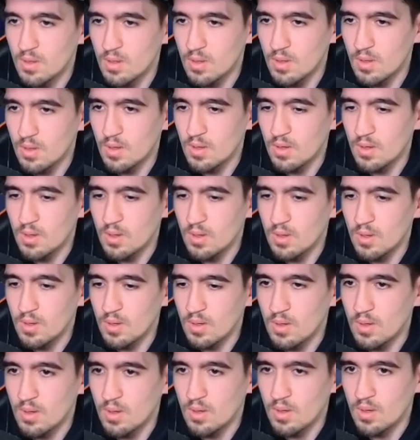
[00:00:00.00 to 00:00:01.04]

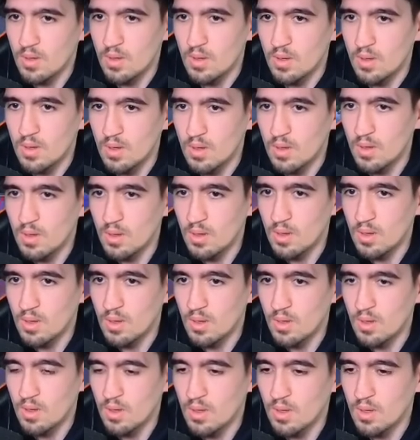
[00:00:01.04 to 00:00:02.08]

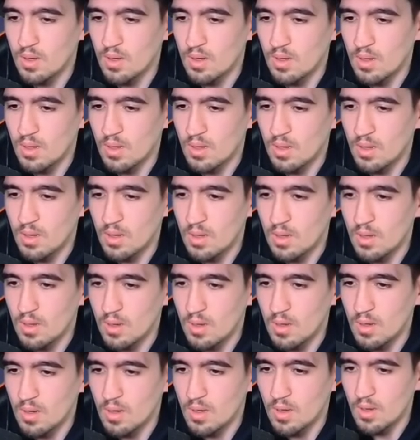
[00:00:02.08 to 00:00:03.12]

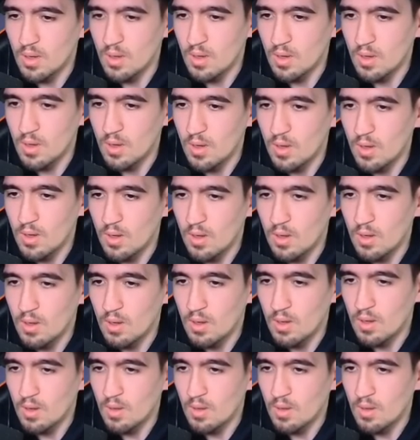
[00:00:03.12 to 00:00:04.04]
(no one is talking)